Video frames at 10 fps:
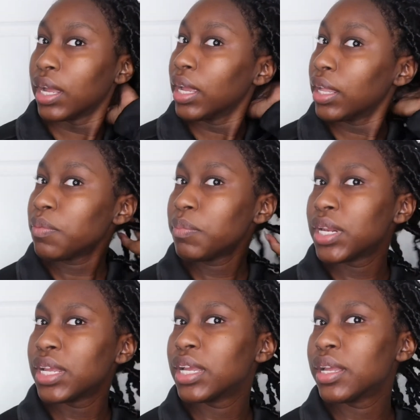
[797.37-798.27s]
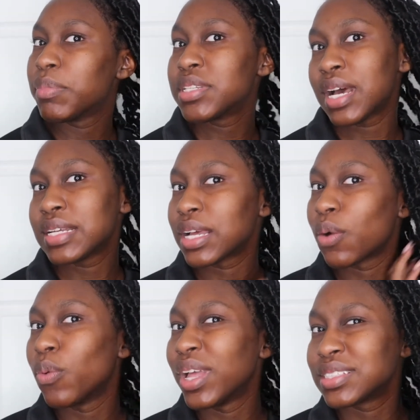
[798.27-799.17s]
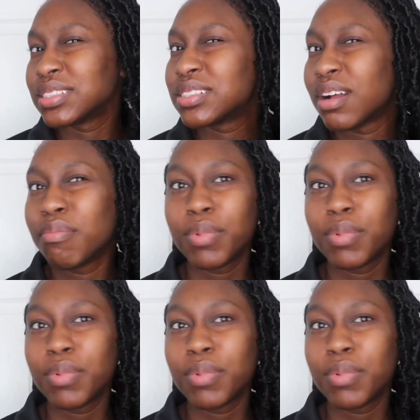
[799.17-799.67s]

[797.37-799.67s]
in a minute besides like wigs and stuff.